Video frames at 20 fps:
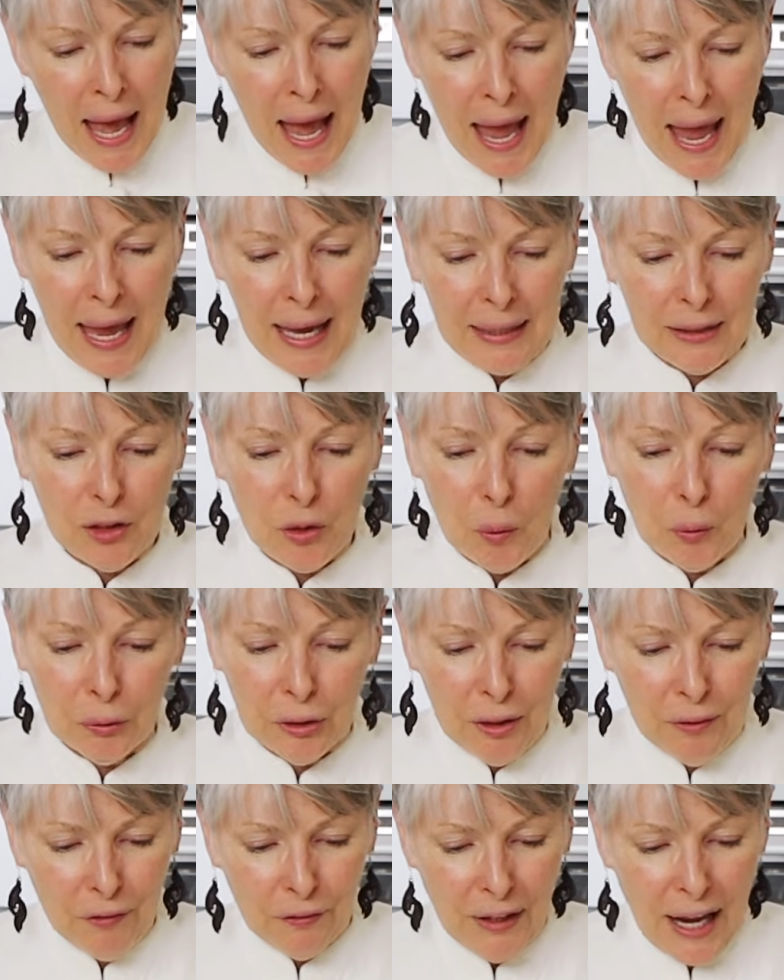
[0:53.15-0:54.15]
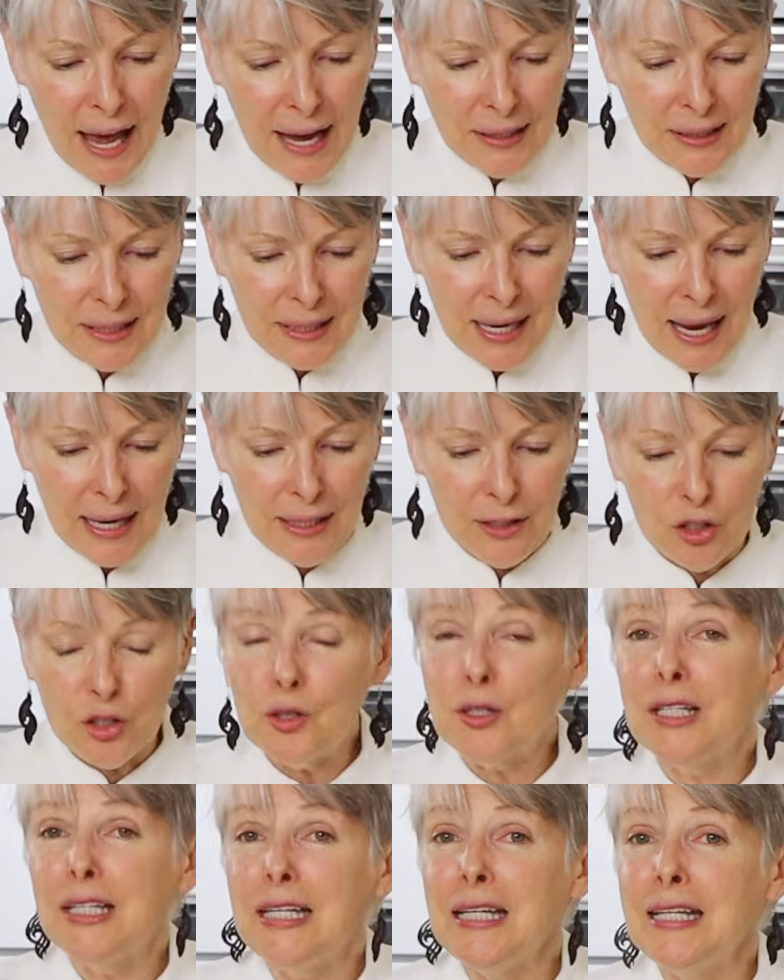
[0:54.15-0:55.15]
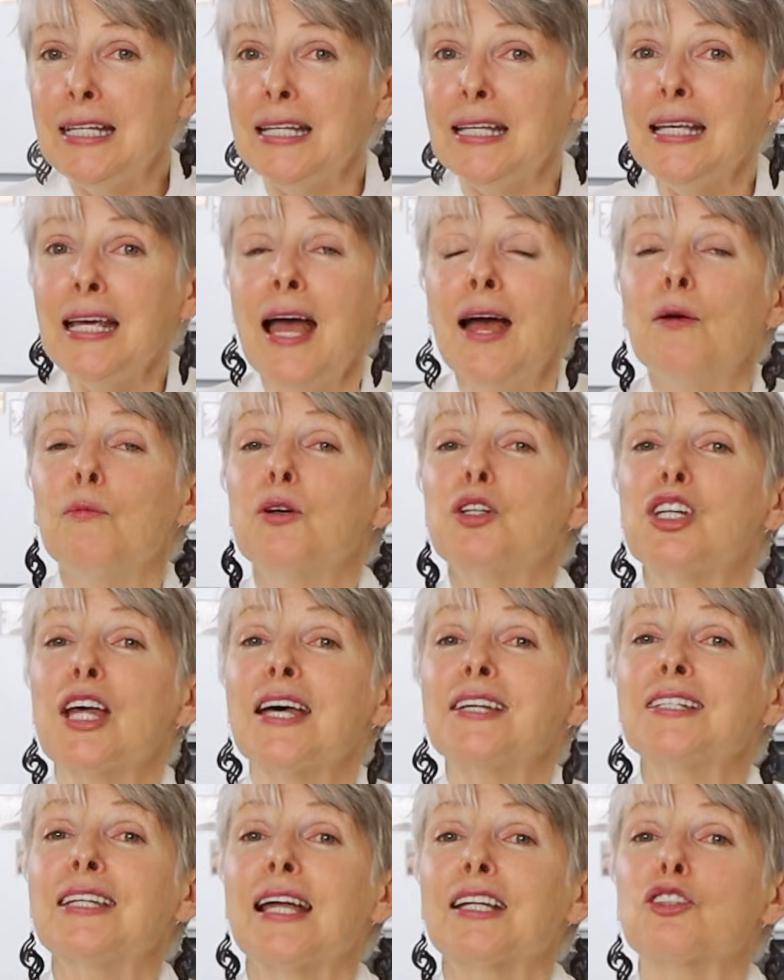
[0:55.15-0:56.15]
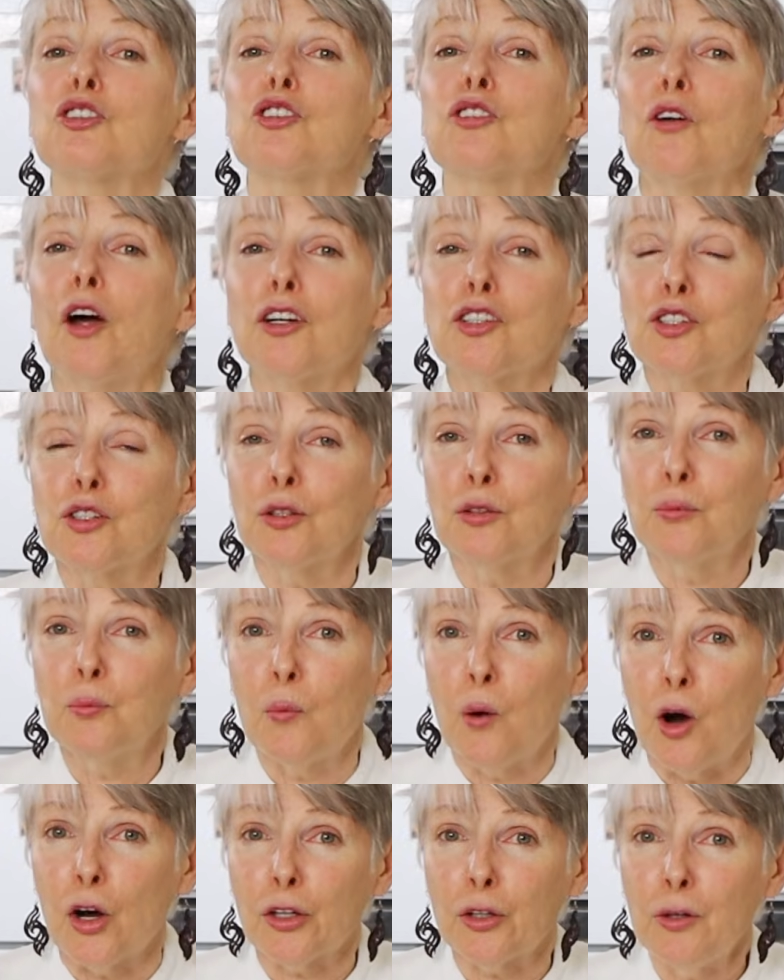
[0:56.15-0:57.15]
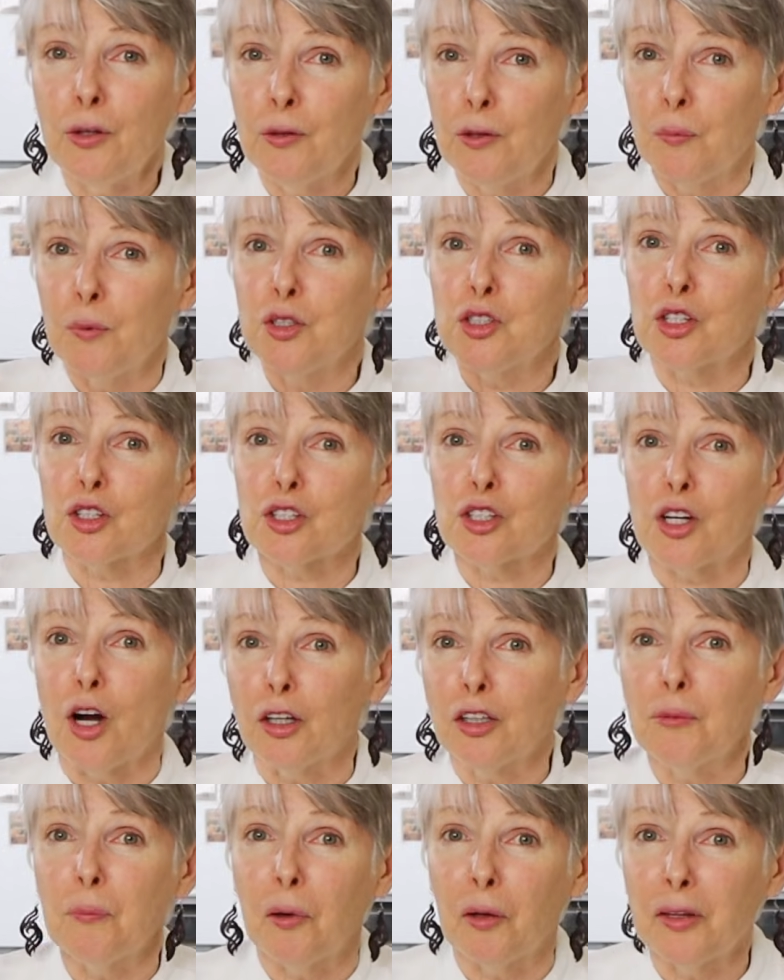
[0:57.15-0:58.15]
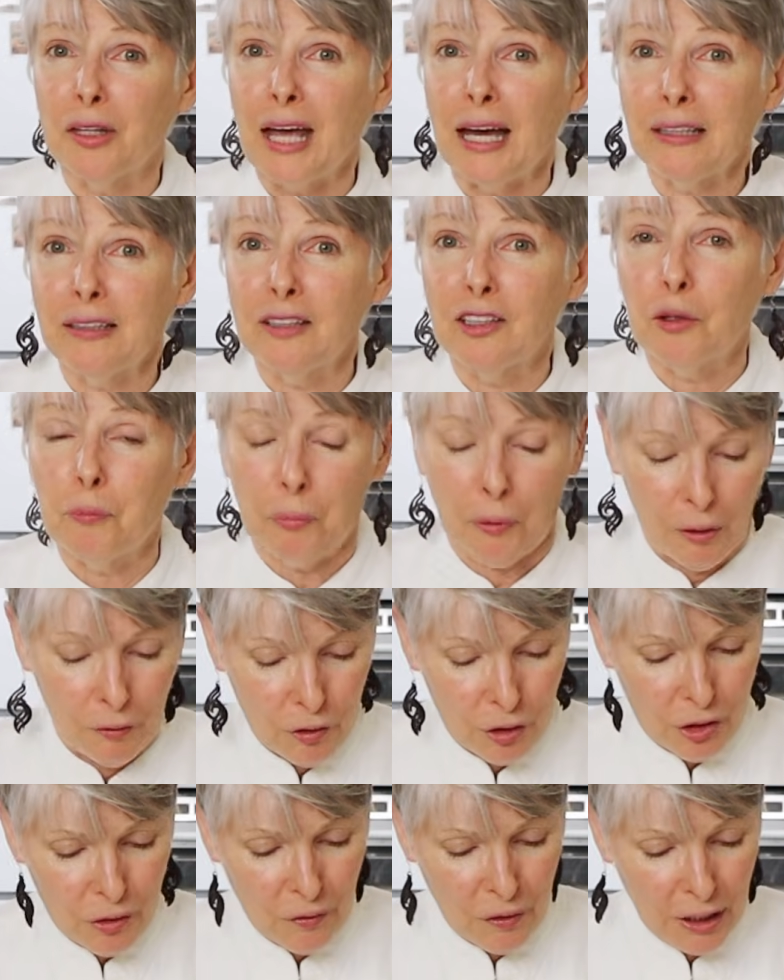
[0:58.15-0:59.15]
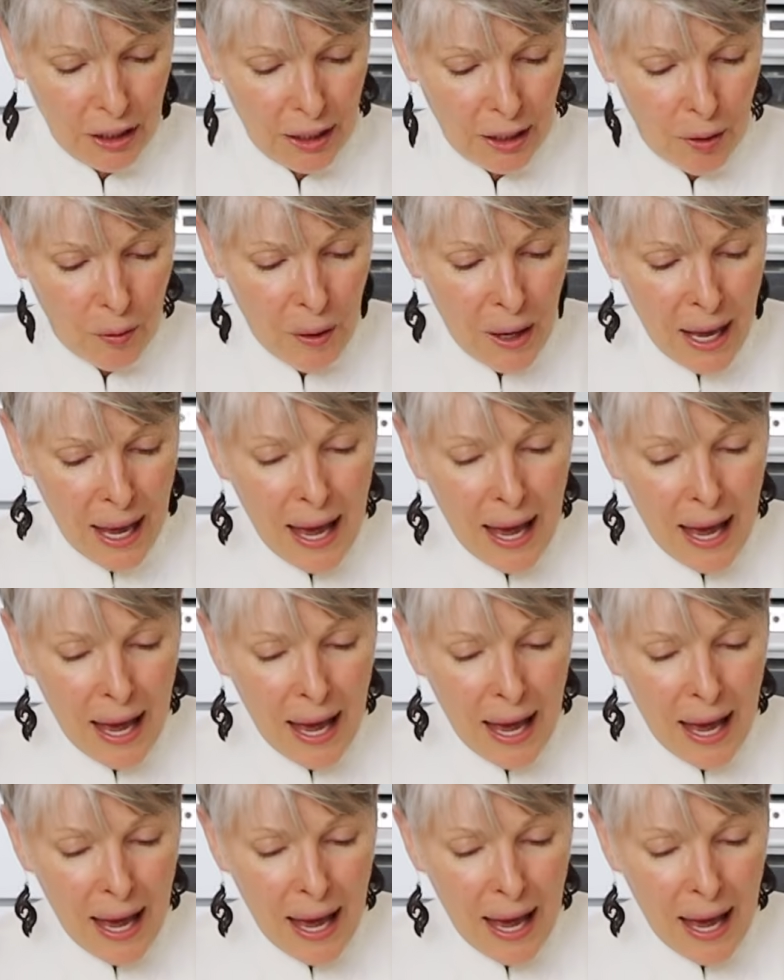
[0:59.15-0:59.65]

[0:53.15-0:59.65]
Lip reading: And golden flax and zucchini, which has that structured water. We just talked about that in the previous video.